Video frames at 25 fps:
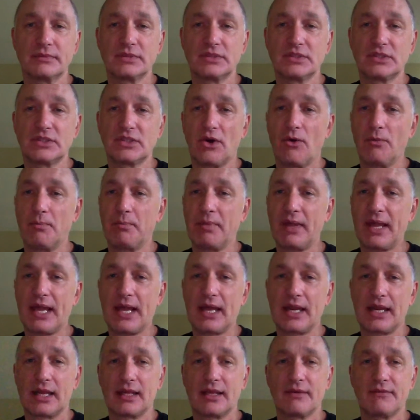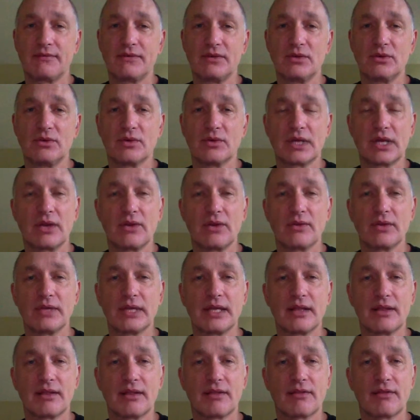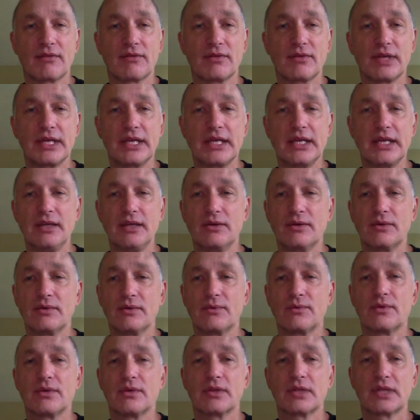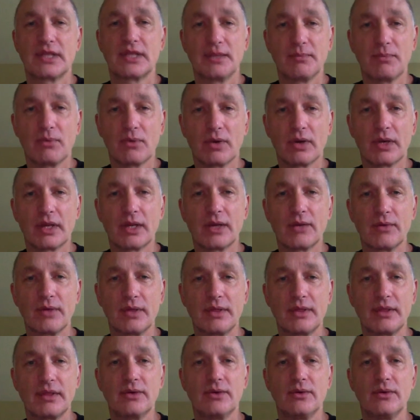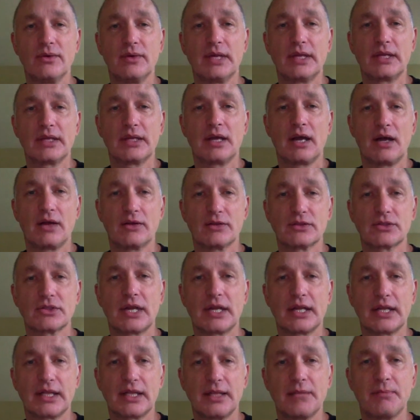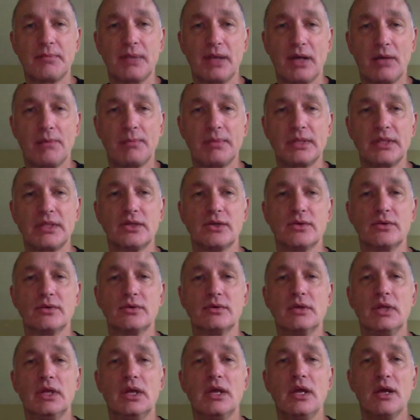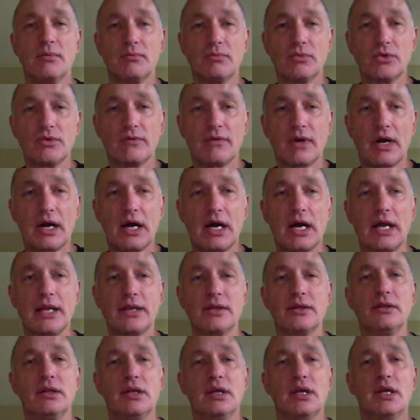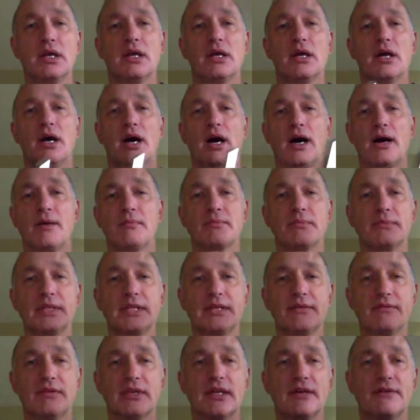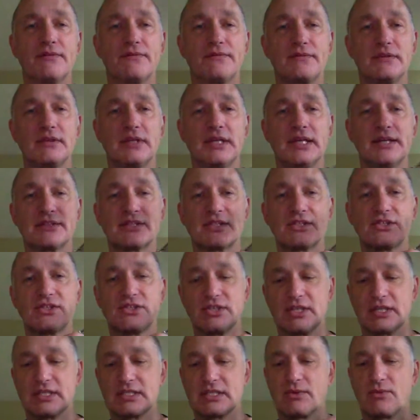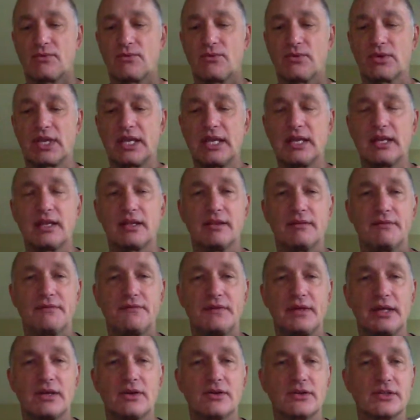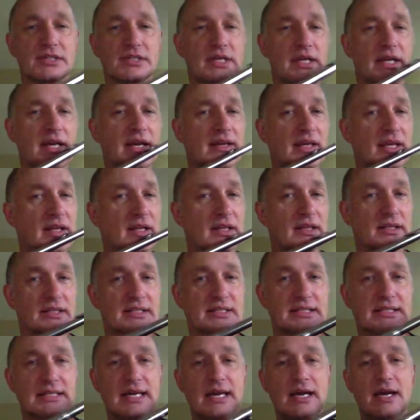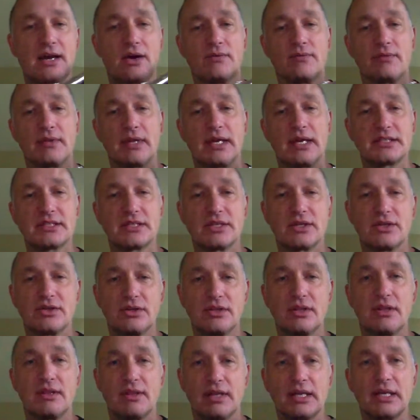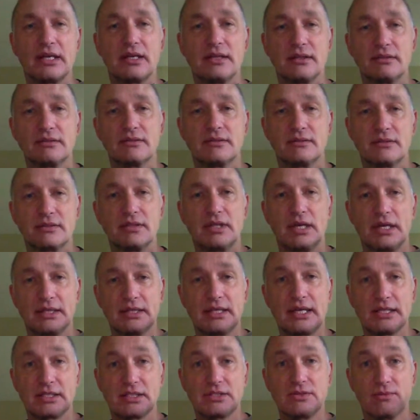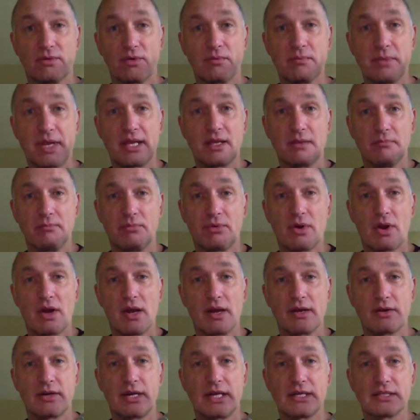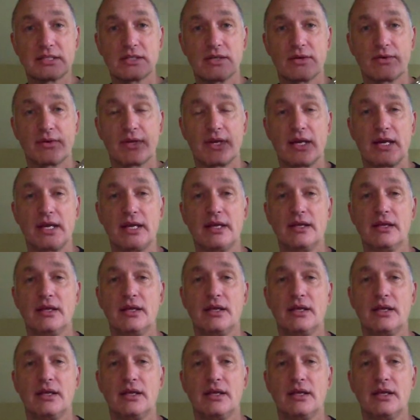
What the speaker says: don't panic. If you can only get 3, we'll keep working with you, and I'll try to keep helping you move on. Even if it's just getting the fingers and not getting the sound, that's a good thing that we're making progress, okay?